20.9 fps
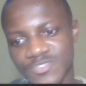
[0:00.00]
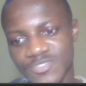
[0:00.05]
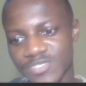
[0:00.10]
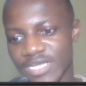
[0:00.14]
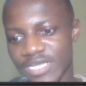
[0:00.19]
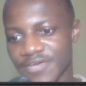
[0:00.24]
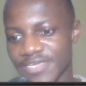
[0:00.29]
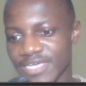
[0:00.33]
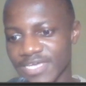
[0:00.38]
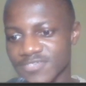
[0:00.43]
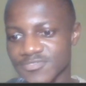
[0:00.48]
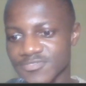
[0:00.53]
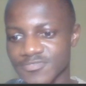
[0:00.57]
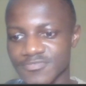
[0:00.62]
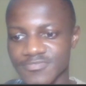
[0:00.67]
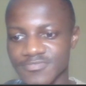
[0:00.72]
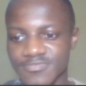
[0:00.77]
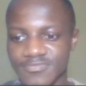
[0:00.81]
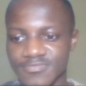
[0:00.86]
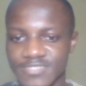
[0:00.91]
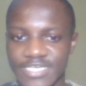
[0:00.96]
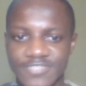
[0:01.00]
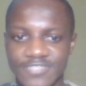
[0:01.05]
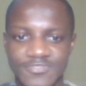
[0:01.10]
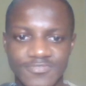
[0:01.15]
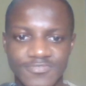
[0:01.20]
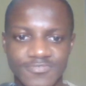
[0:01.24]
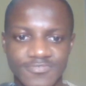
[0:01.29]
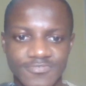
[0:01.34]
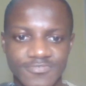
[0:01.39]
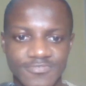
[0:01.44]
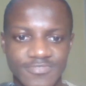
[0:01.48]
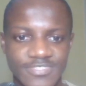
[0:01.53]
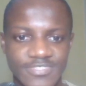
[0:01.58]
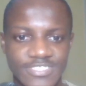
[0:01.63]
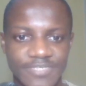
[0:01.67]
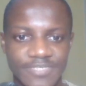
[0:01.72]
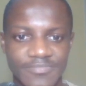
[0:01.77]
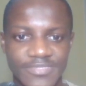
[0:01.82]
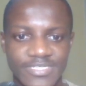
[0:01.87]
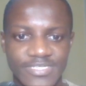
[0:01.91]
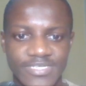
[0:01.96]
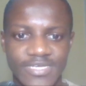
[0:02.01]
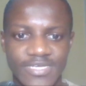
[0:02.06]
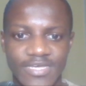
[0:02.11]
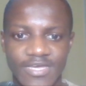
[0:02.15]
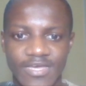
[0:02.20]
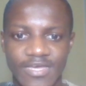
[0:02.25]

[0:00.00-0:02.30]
So now he has to do something.